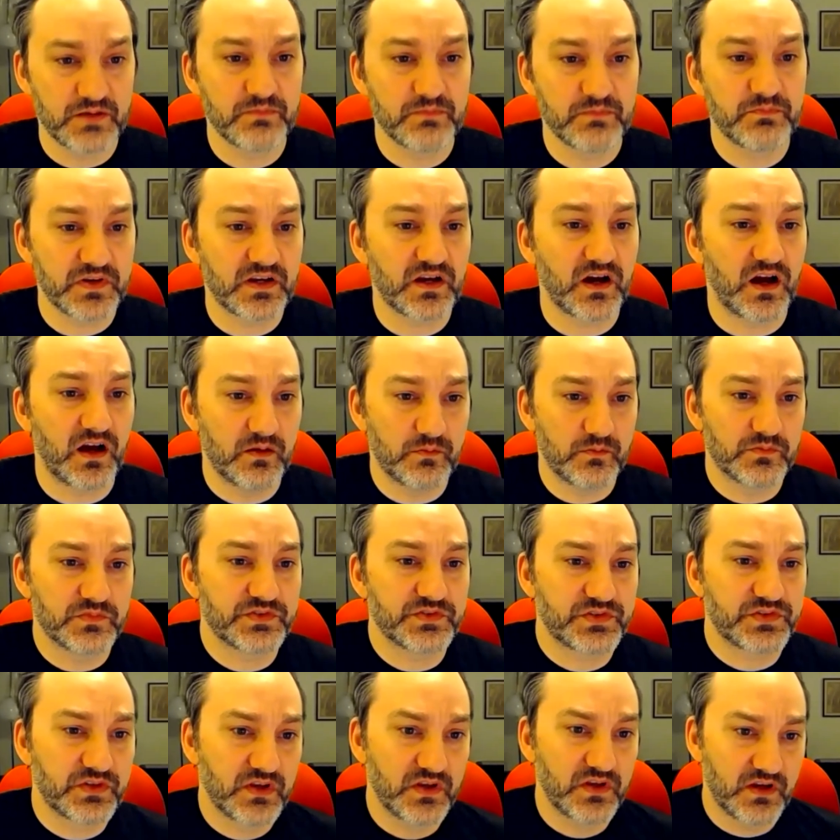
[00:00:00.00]
It
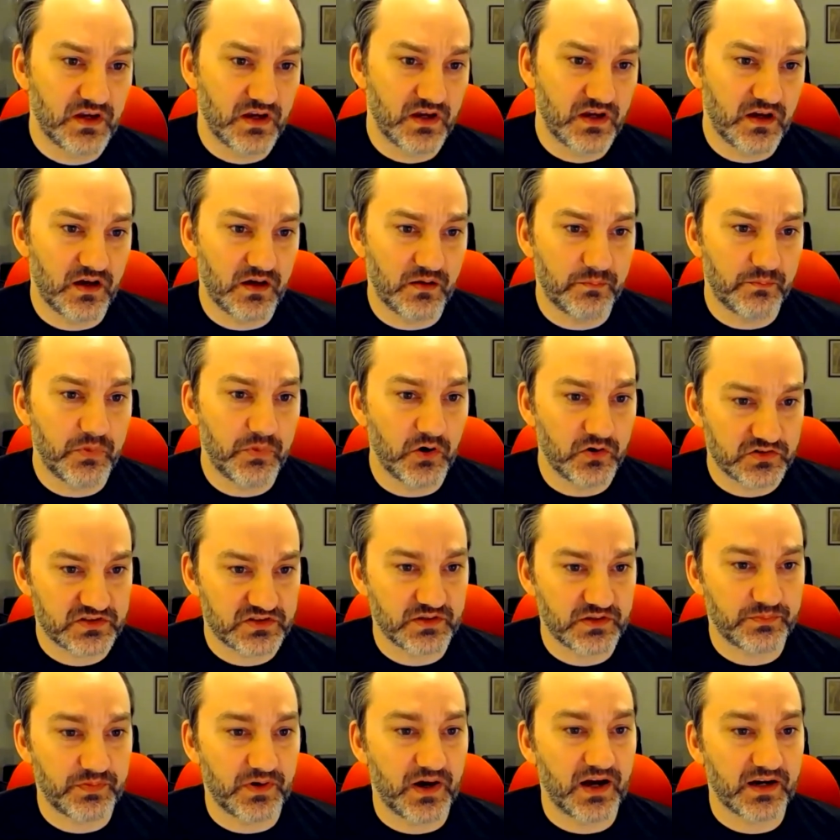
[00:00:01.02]
becomes
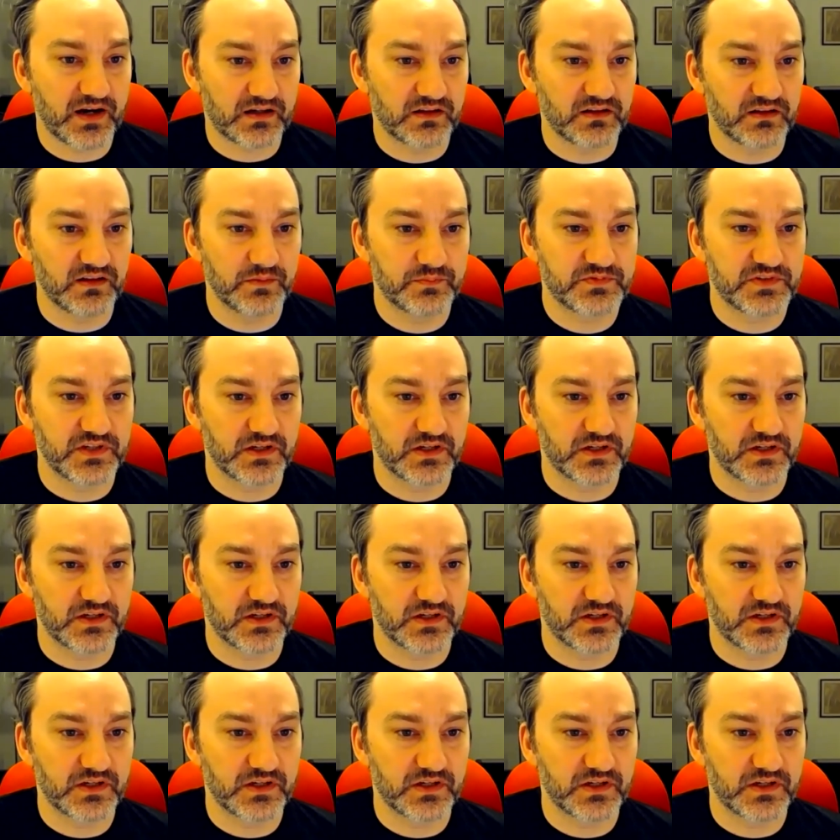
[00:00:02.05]
post-apocalyptic.